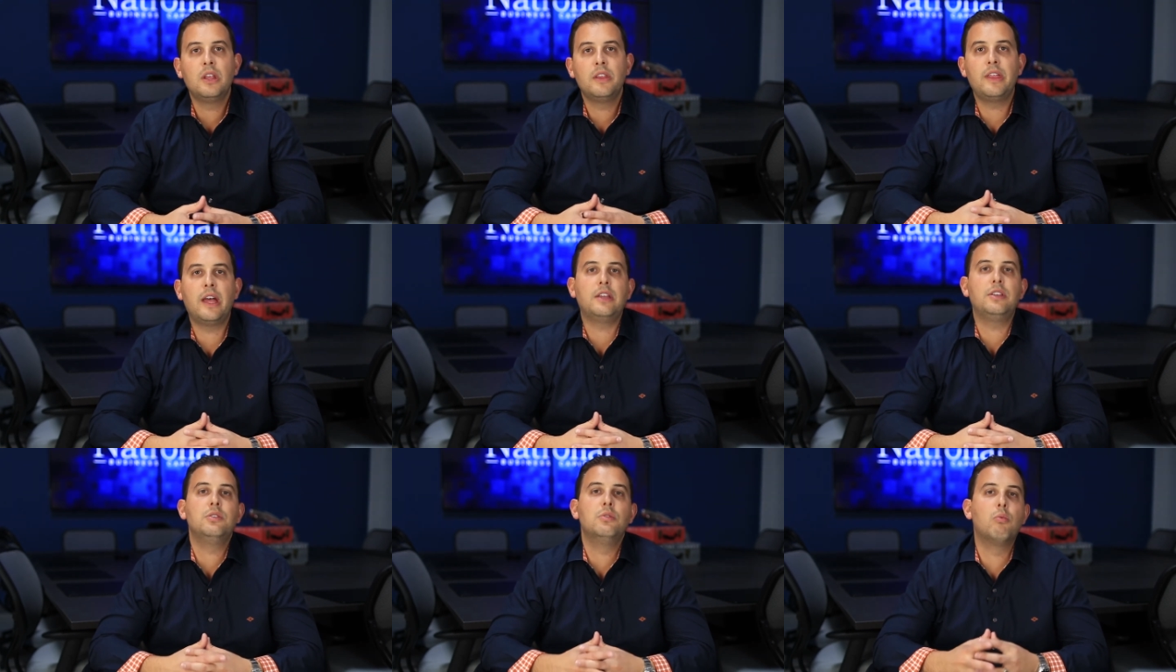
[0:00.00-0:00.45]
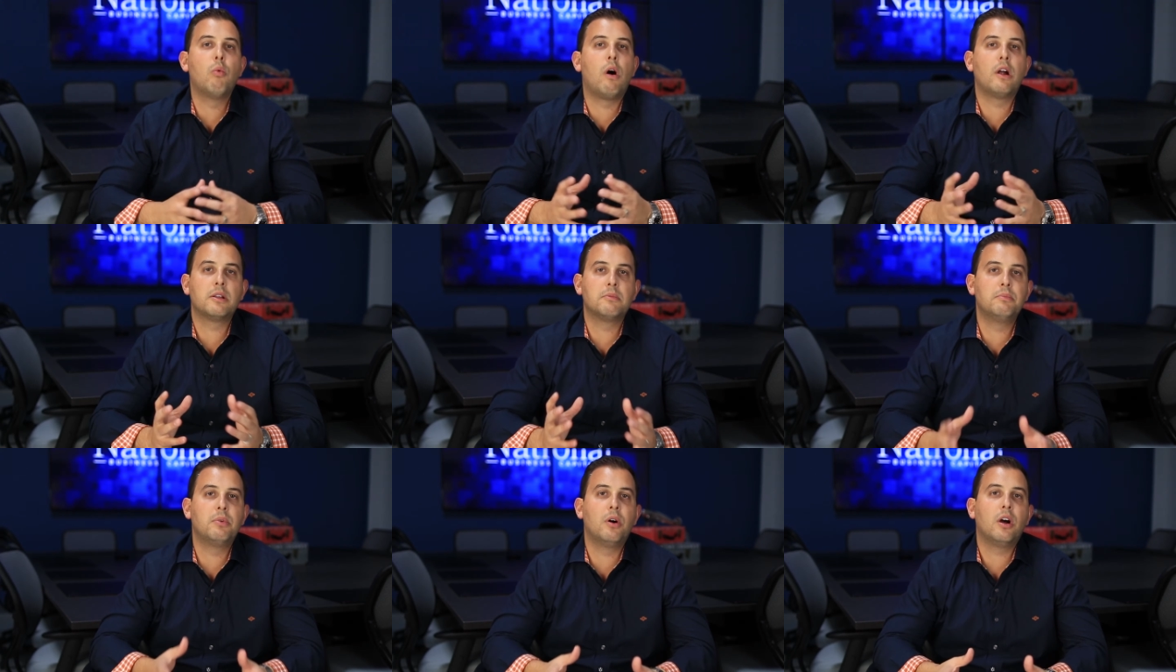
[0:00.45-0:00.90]
that you
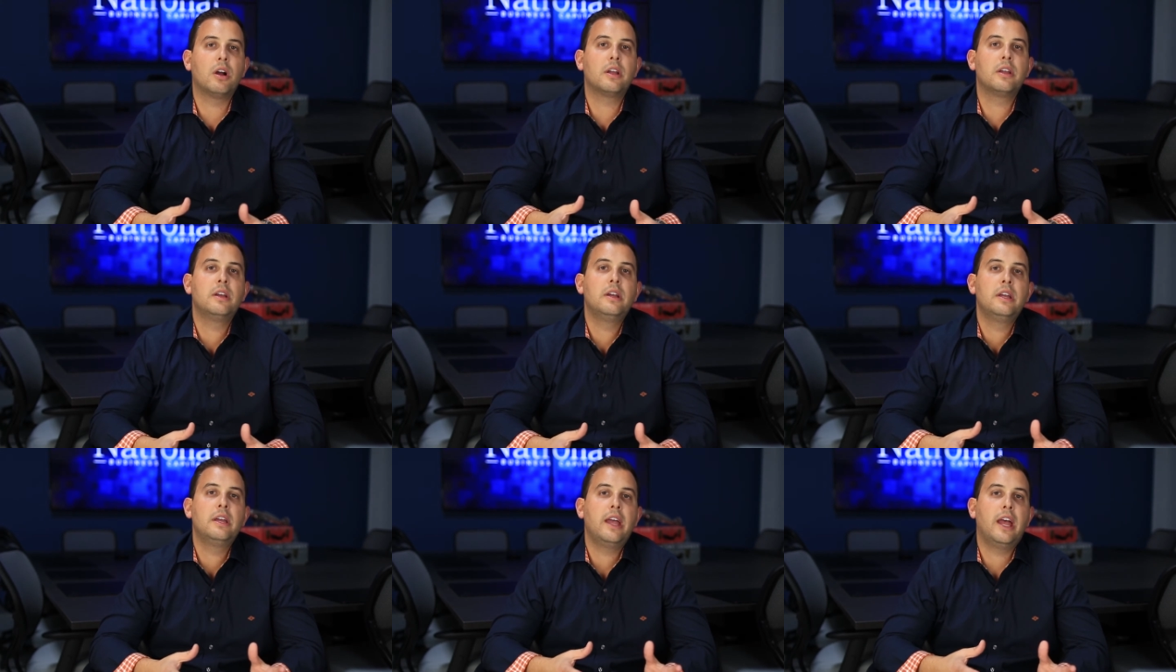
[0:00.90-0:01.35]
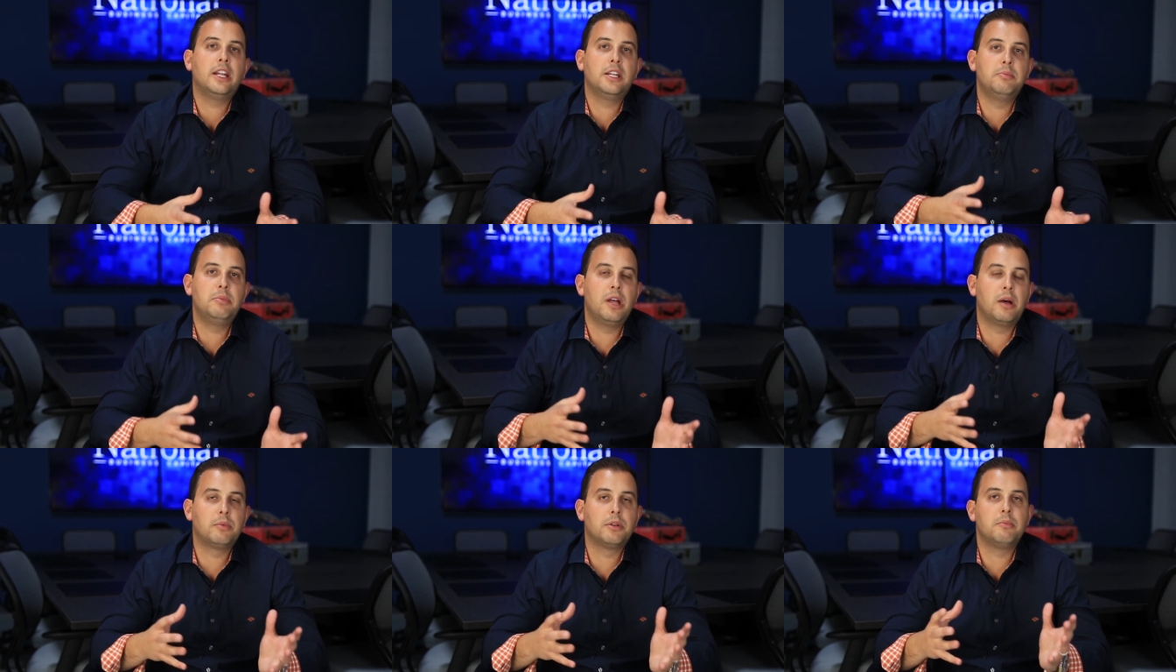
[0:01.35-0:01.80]
want to book and to
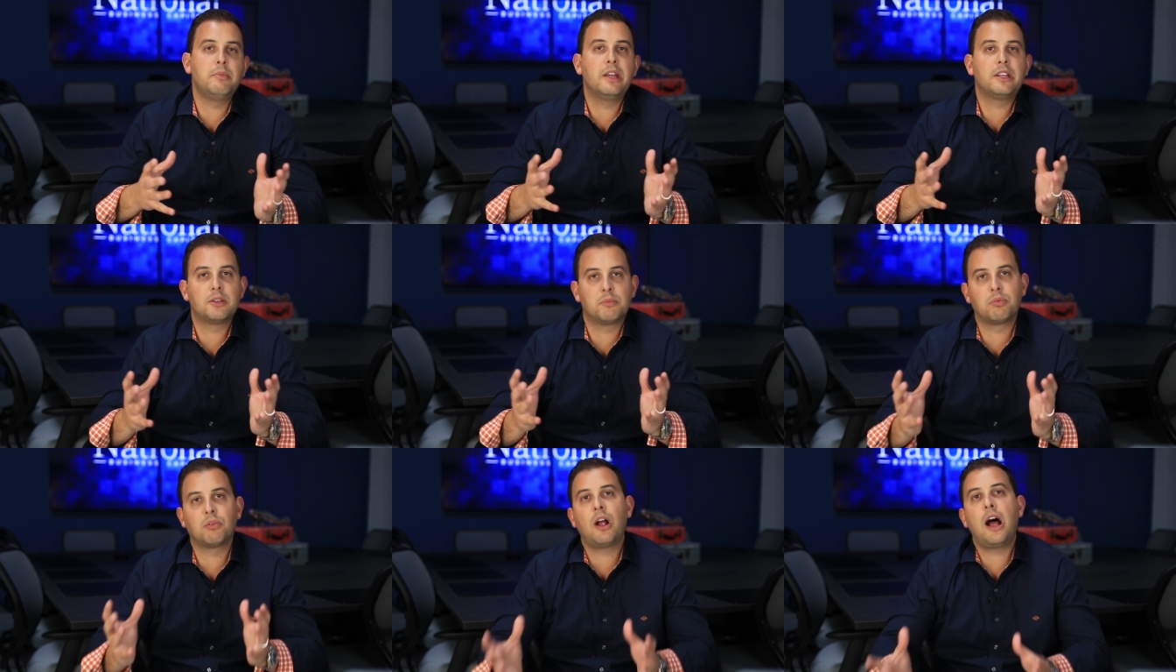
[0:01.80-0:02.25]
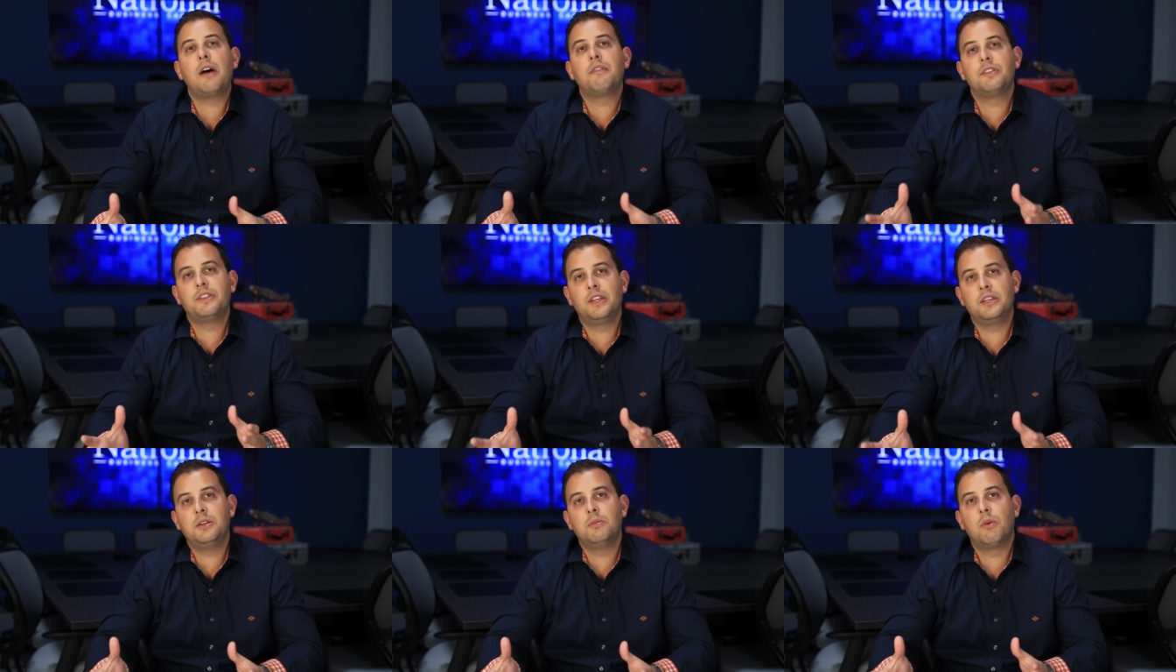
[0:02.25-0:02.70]
be able to make the
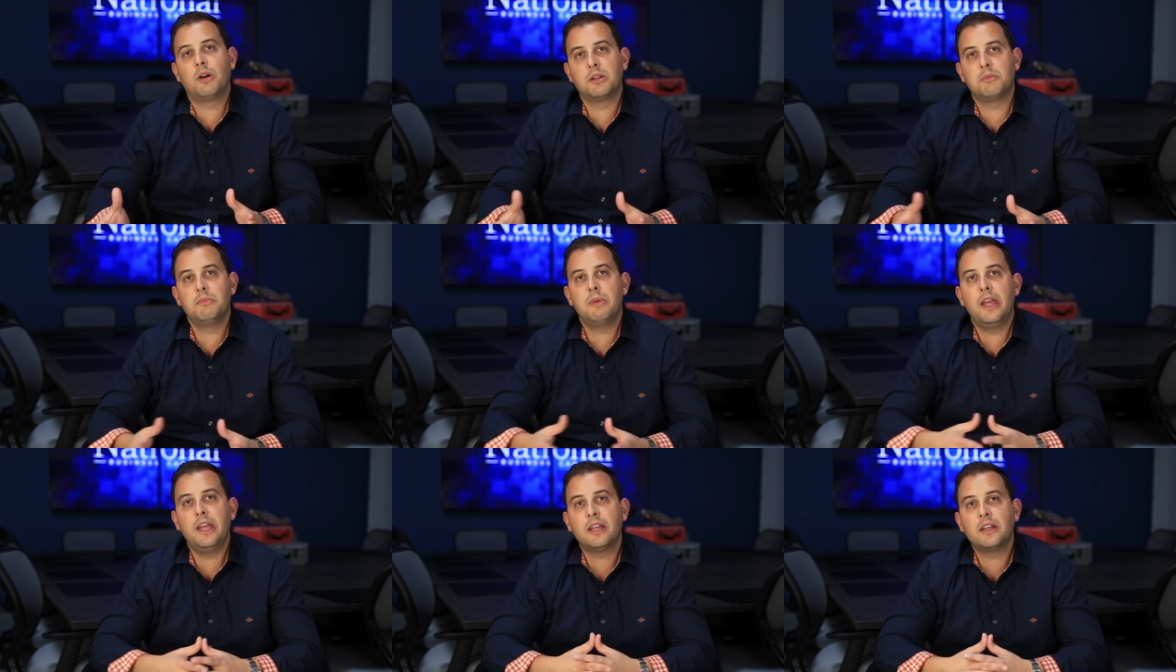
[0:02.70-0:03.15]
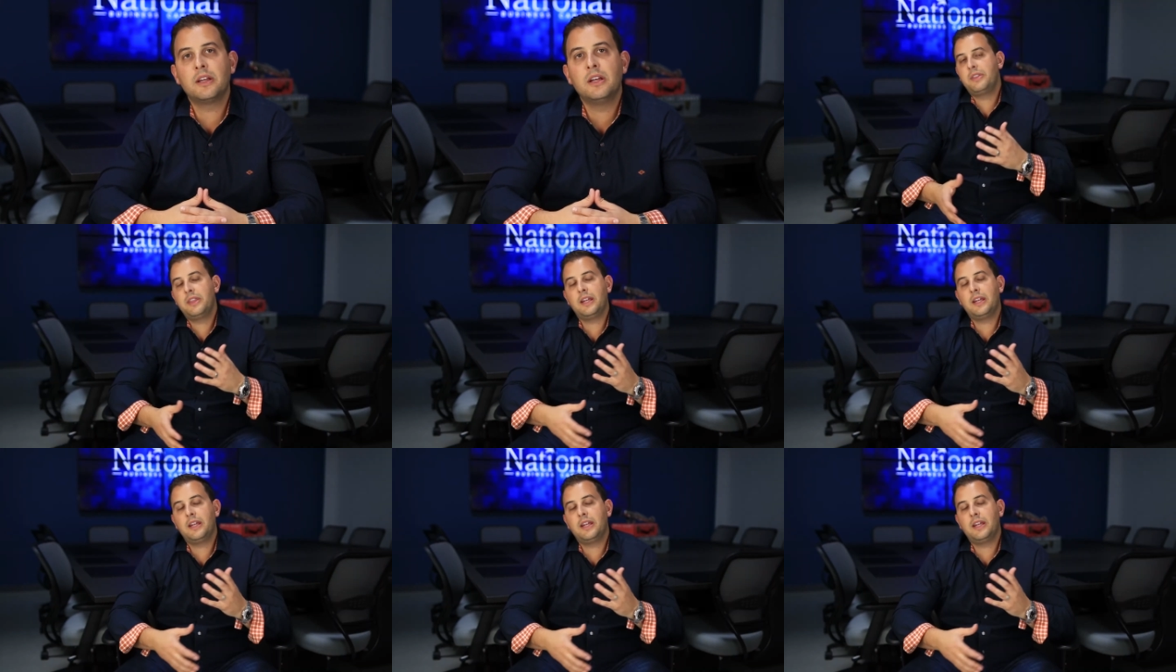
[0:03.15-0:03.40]
profit that you want to make.